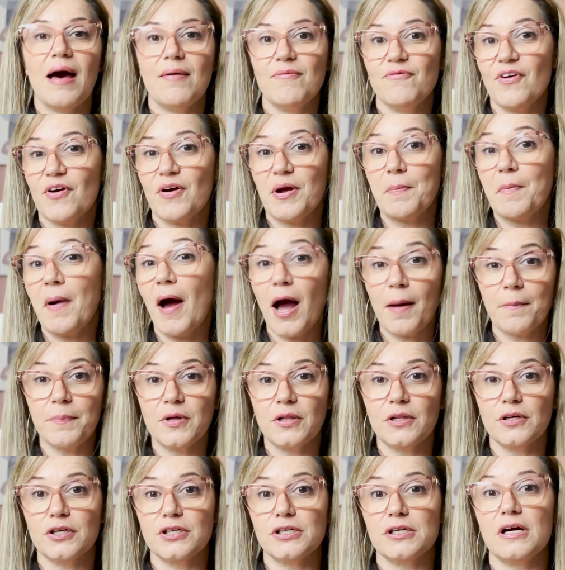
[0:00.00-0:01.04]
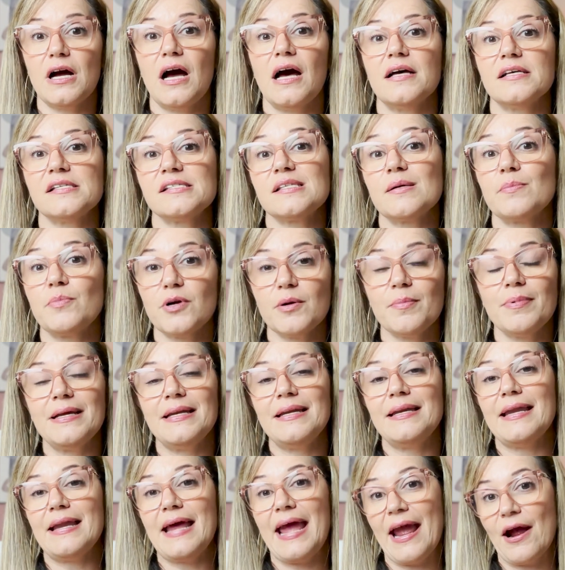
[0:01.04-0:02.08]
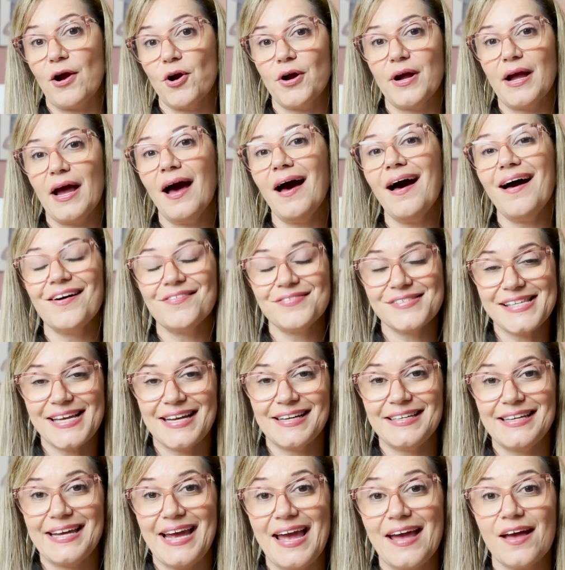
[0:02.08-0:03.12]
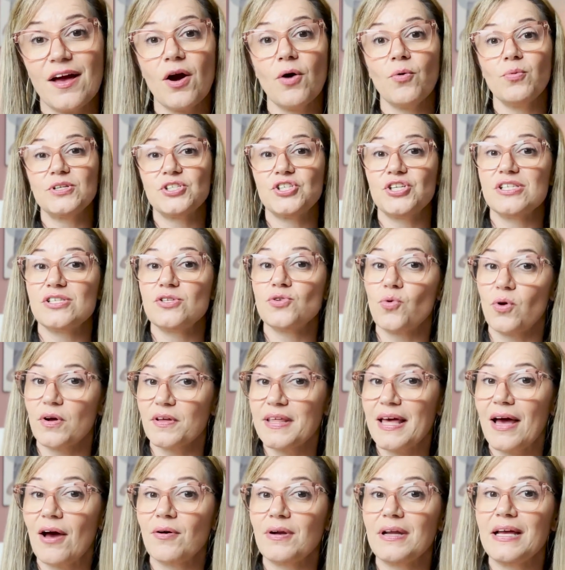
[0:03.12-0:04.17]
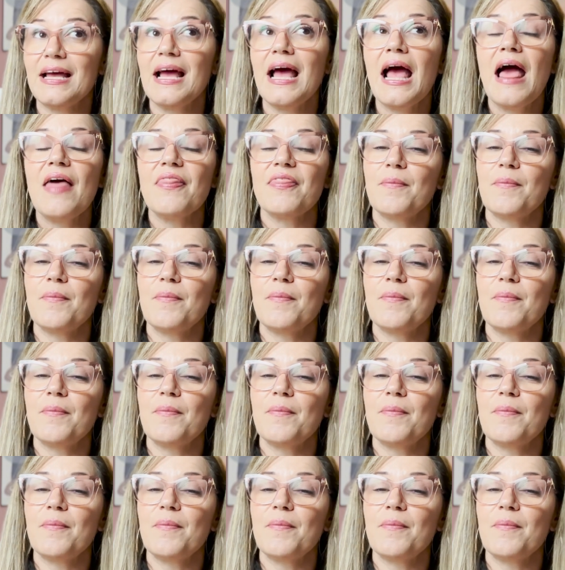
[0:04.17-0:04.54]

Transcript: very popular suburban area of San Diego, which is North County.